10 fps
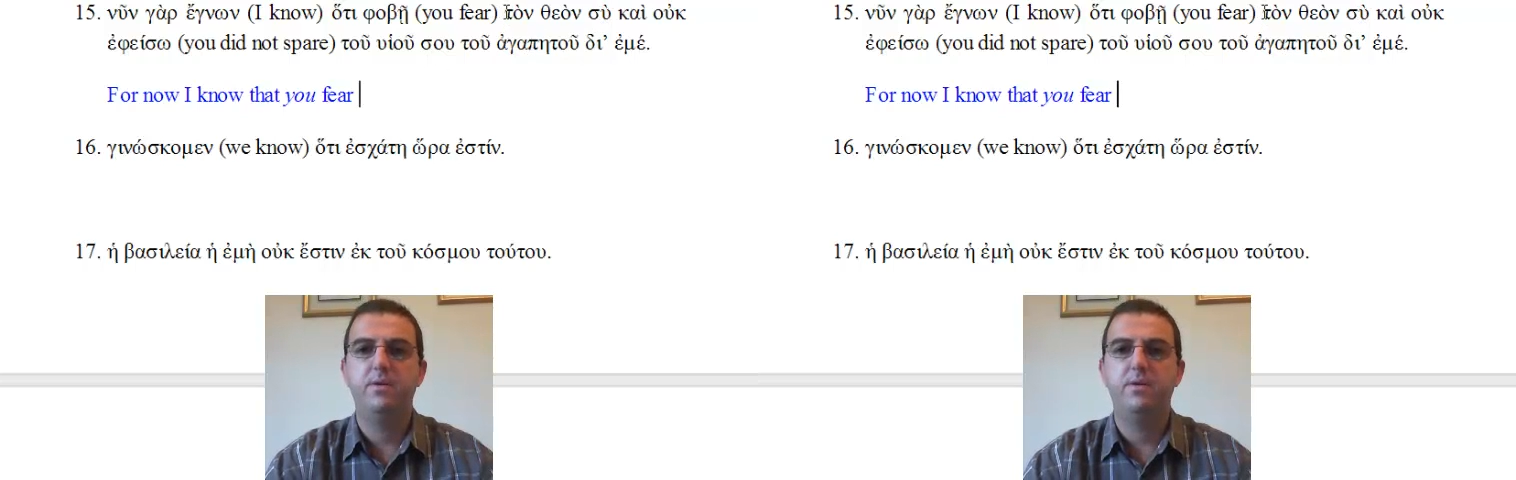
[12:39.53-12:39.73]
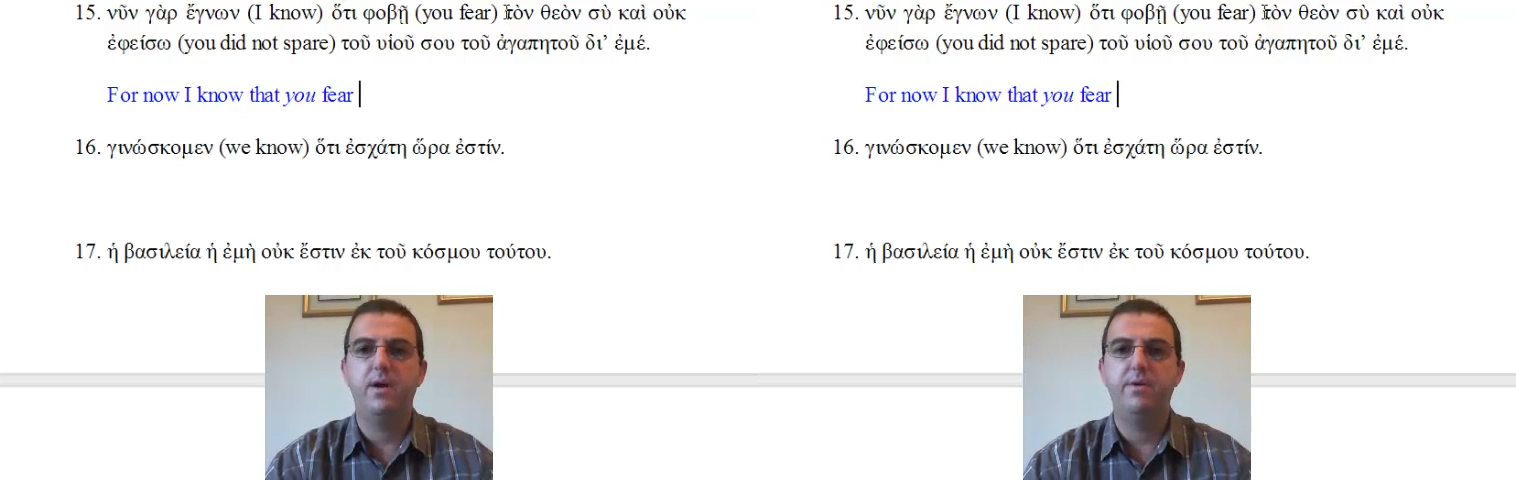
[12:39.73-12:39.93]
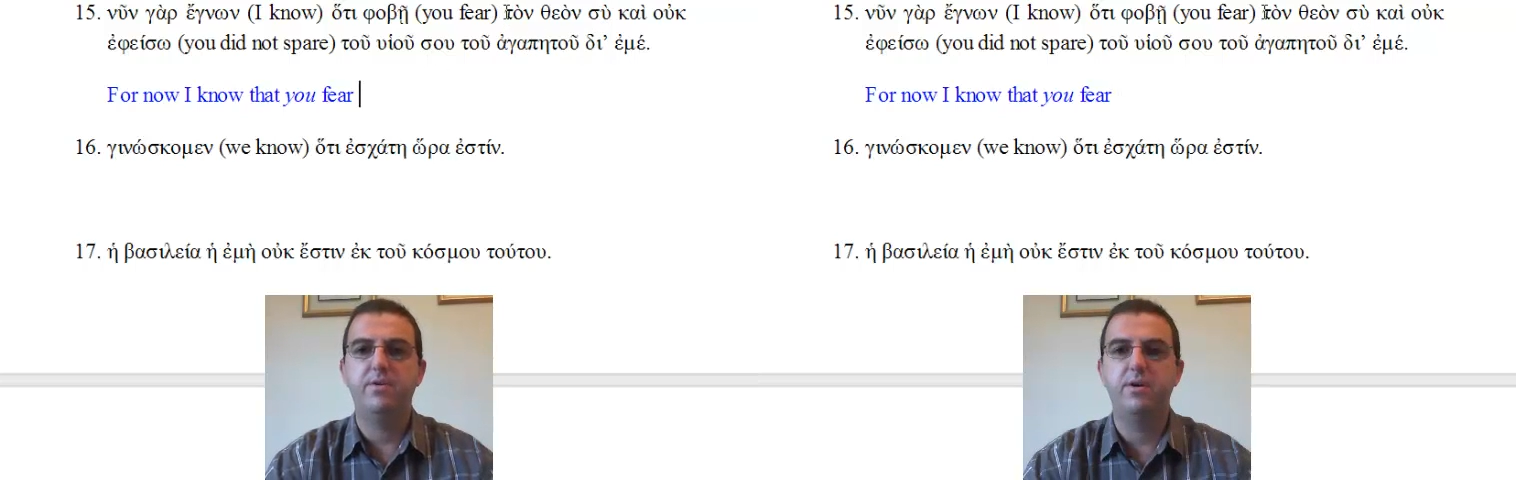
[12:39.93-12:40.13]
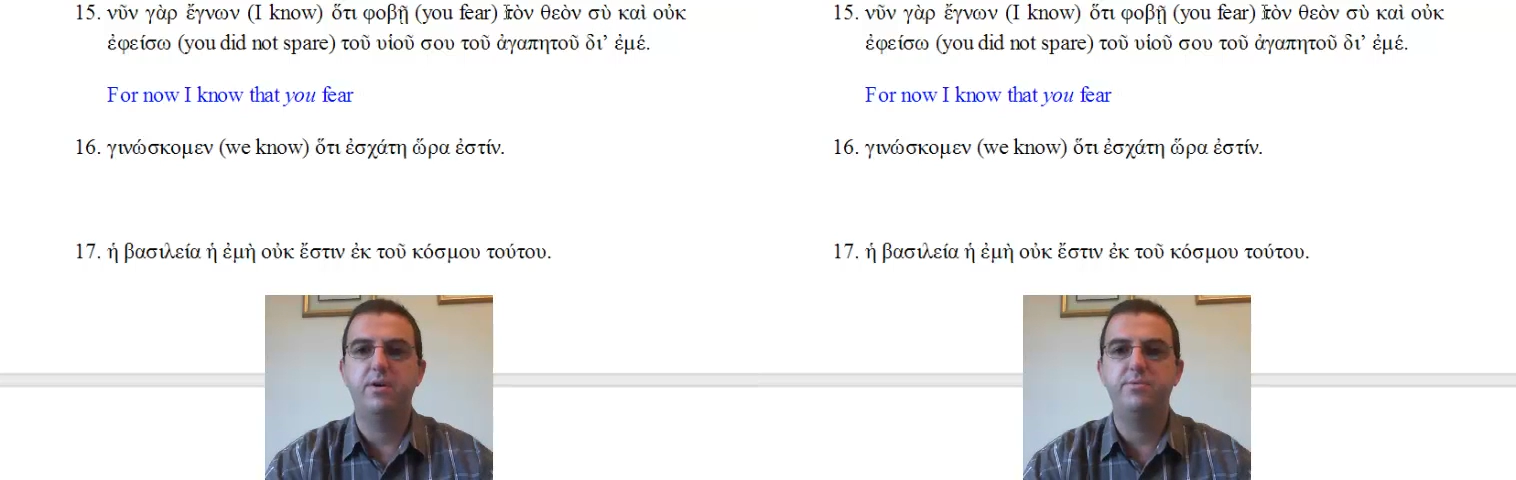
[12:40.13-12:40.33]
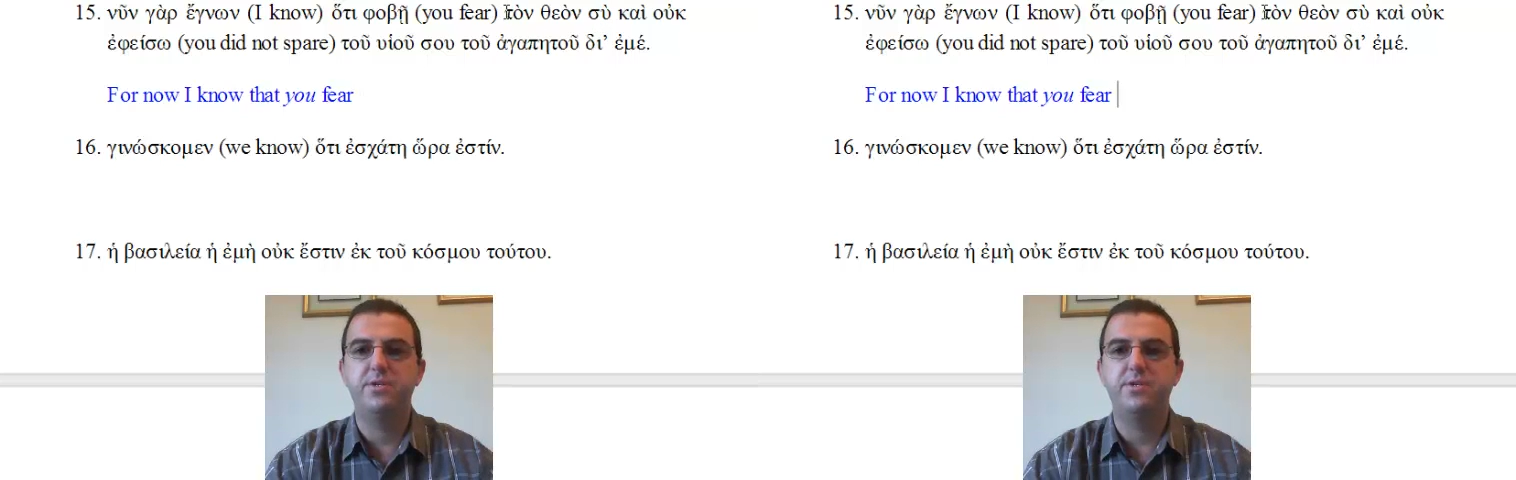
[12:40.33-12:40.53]
Direct
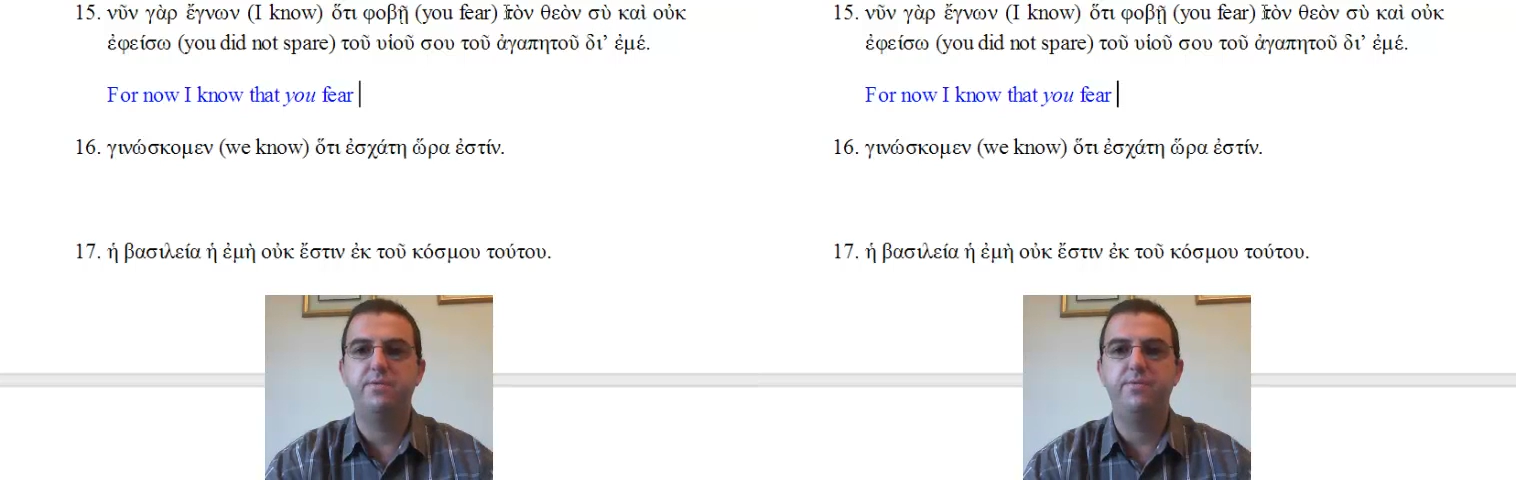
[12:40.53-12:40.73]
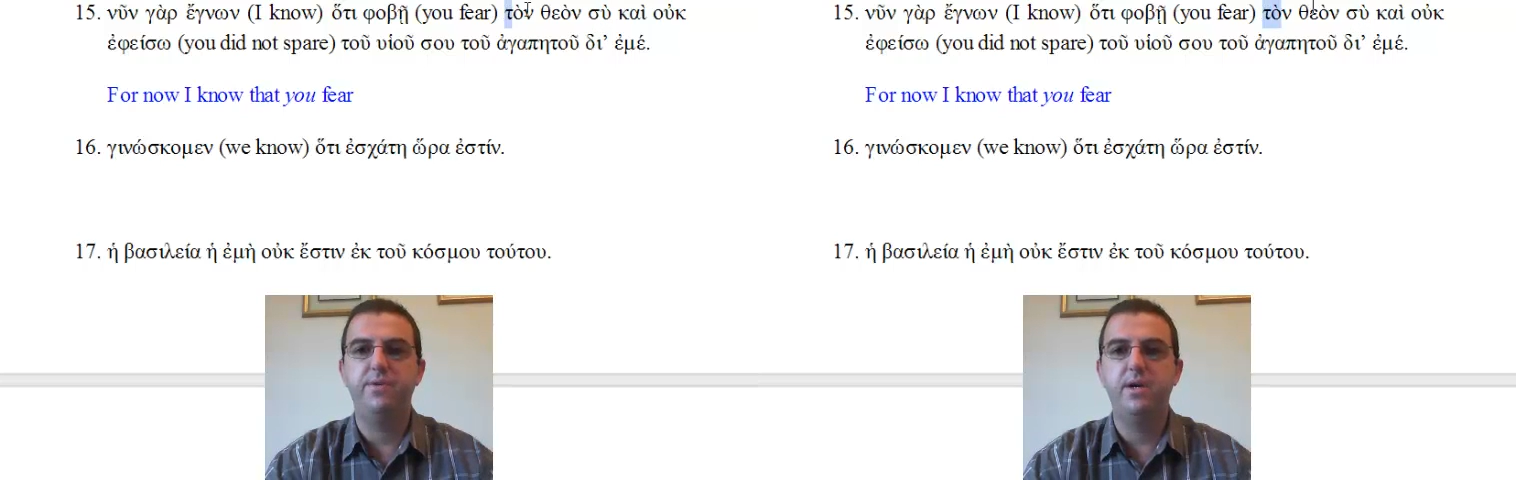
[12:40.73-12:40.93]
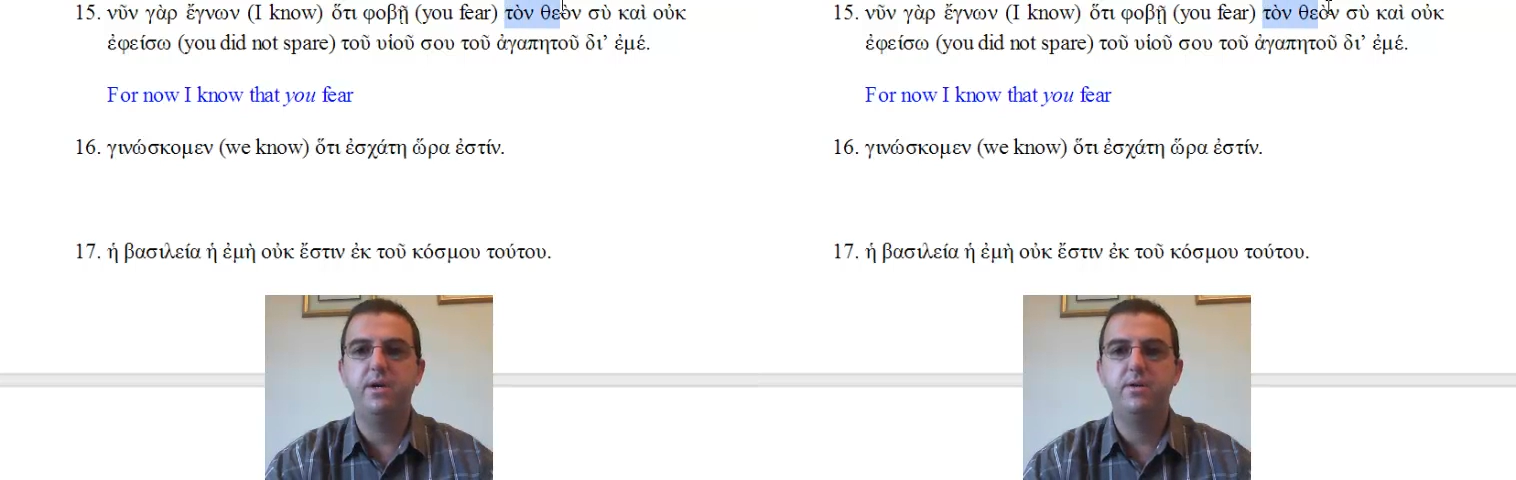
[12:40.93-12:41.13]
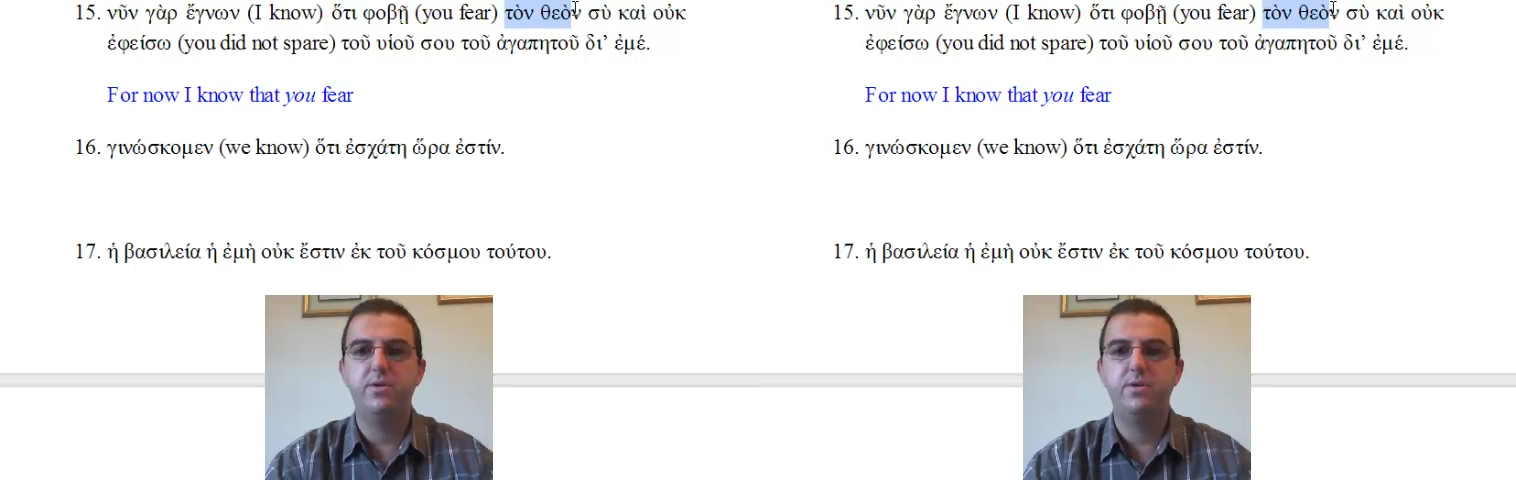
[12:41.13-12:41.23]
object of fear,